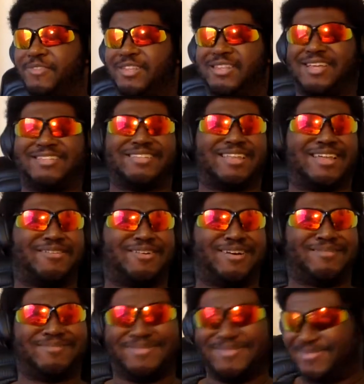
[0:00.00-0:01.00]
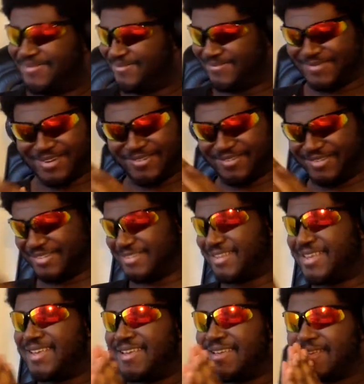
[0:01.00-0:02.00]
Did I say that right? Anyways,
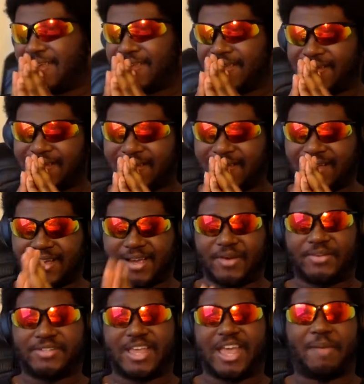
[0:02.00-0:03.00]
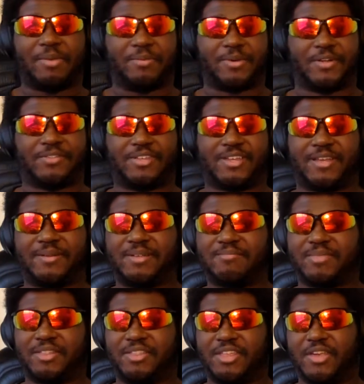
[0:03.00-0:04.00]
I was happy about that.
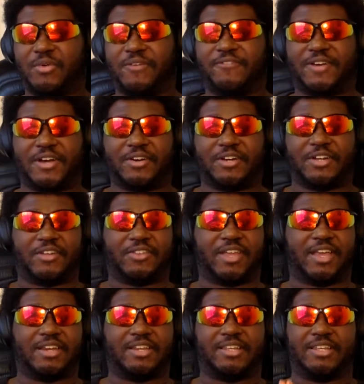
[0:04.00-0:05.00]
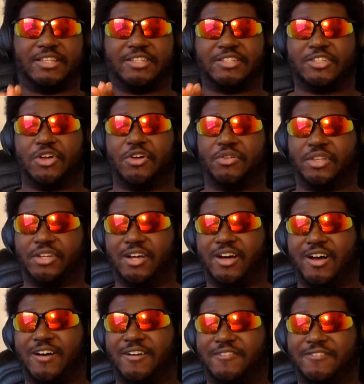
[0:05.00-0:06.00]
But then we found out that he sold it
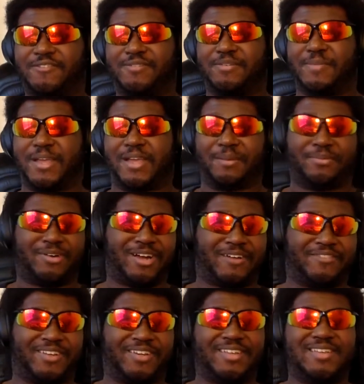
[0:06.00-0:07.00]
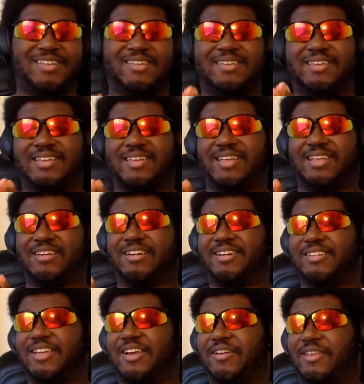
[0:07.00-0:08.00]
off to make a profit. And it
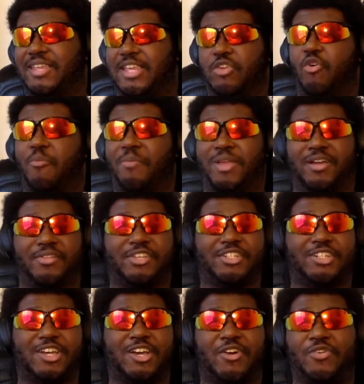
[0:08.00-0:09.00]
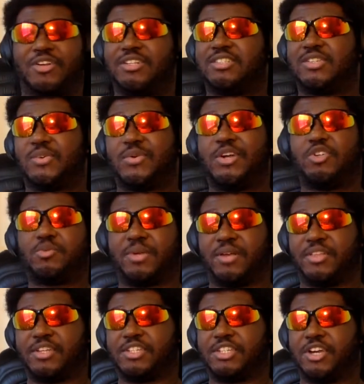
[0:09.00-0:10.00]
turns out he won't be on the show. Someone else will be
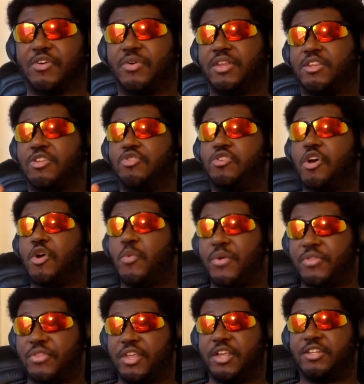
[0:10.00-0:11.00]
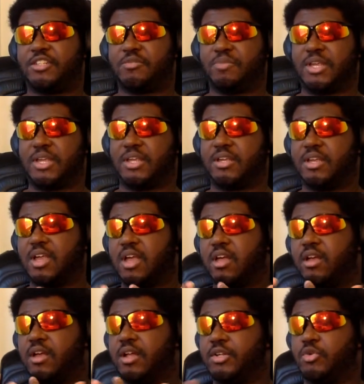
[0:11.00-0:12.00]
on the show. And you know when things is being
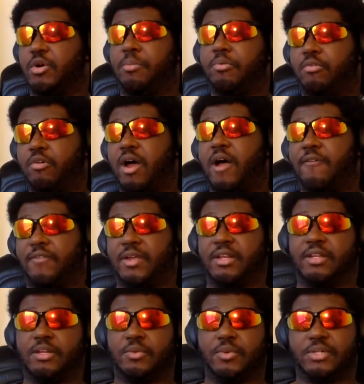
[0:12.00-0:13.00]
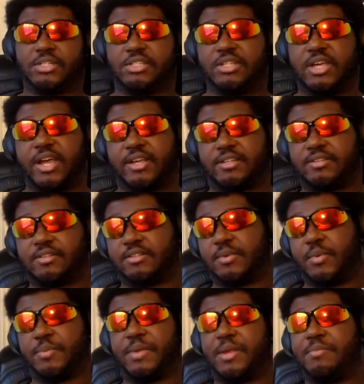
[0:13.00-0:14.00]
into a profit, and which is nice that
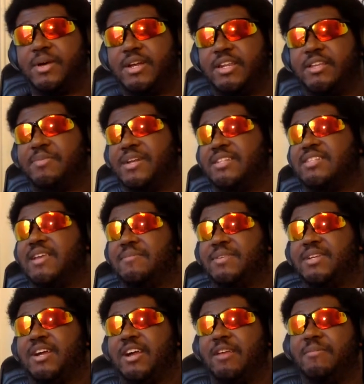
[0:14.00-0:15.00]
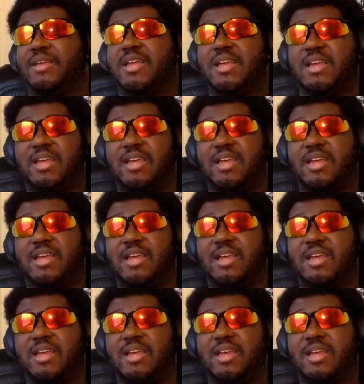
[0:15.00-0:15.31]
someone made money, but at the same time,